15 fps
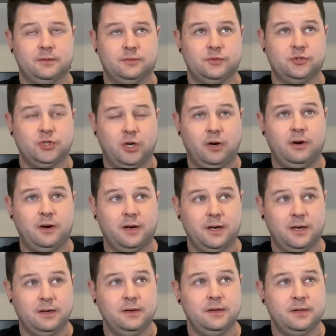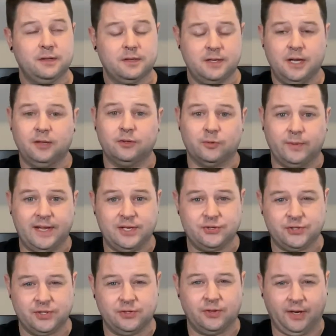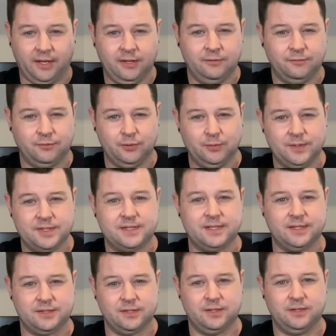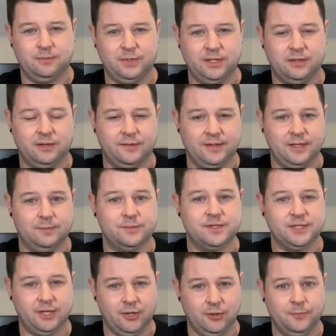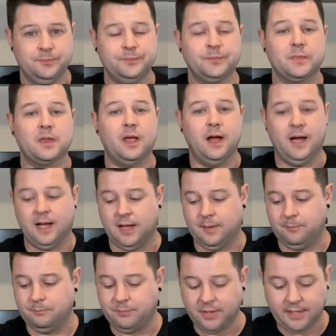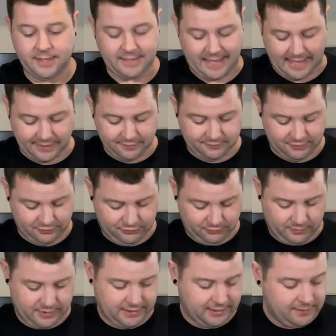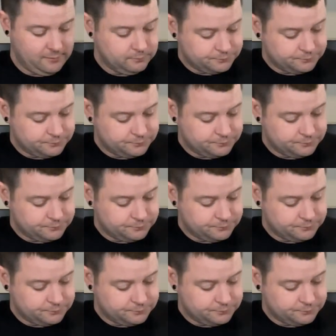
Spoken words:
char, coloration, or influence that's gonna be on them. So, but out of the 3,